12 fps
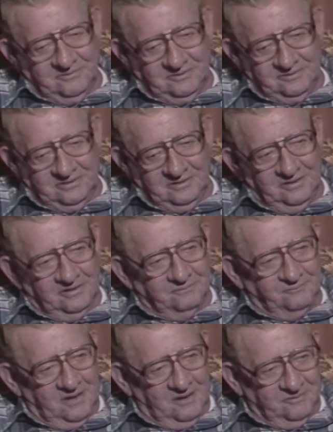It done a lot of
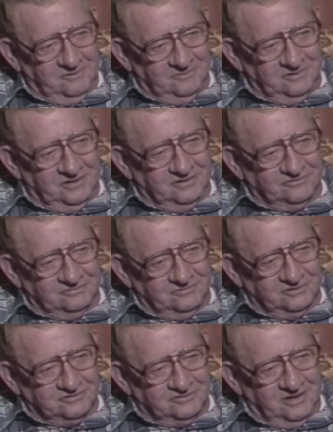popping, but not so
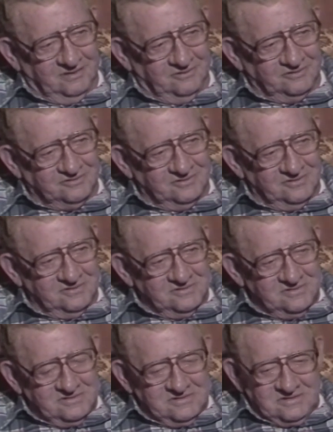much damage.
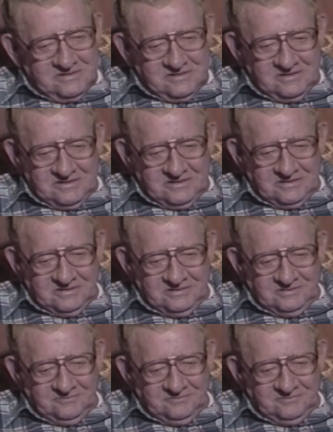And